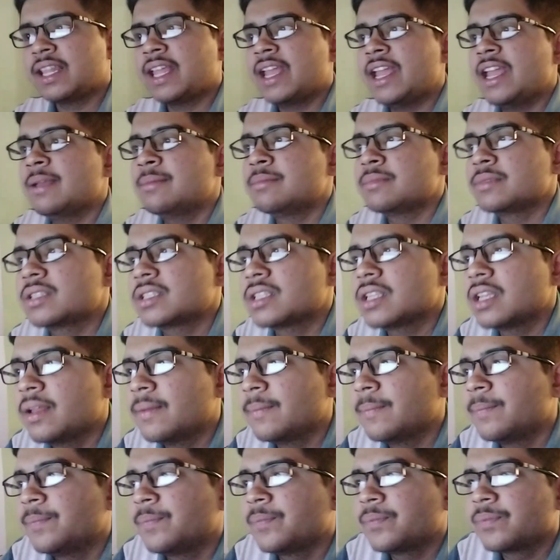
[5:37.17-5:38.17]
names
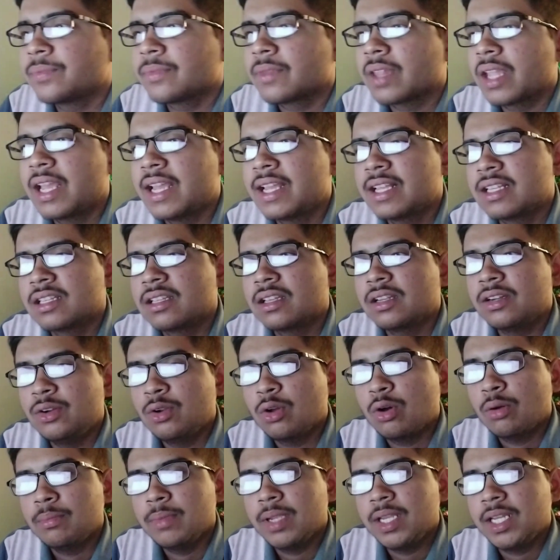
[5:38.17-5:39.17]
as a
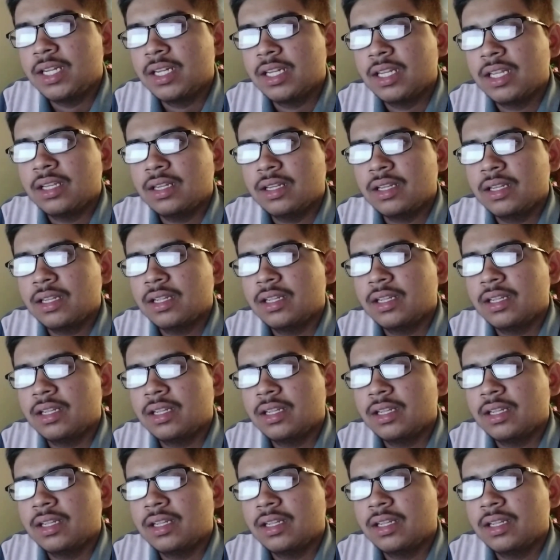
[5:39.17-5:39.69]
nominee.